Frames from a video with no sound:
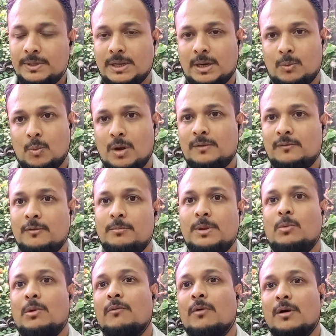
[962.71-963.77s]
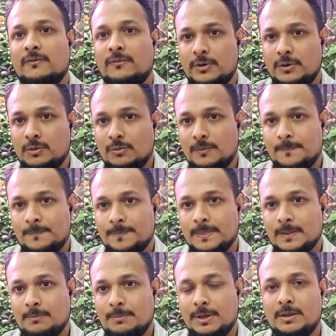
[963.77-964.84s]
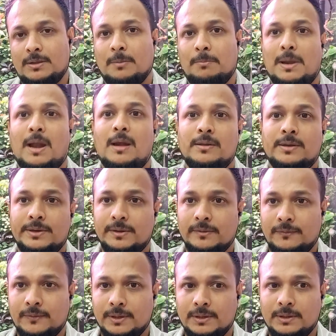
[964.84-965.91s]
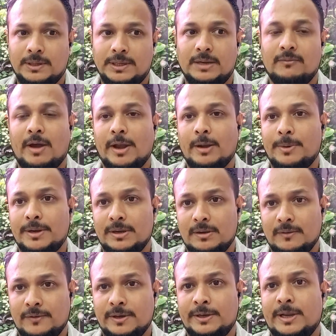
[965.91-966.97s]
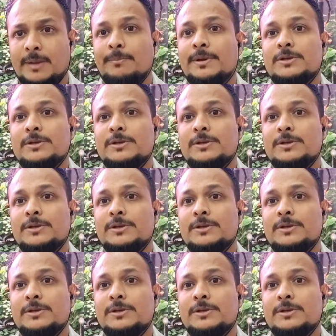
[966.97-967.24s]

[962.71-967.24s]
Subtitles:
something that works for me, will work for you. Because the plants are different, the environment different,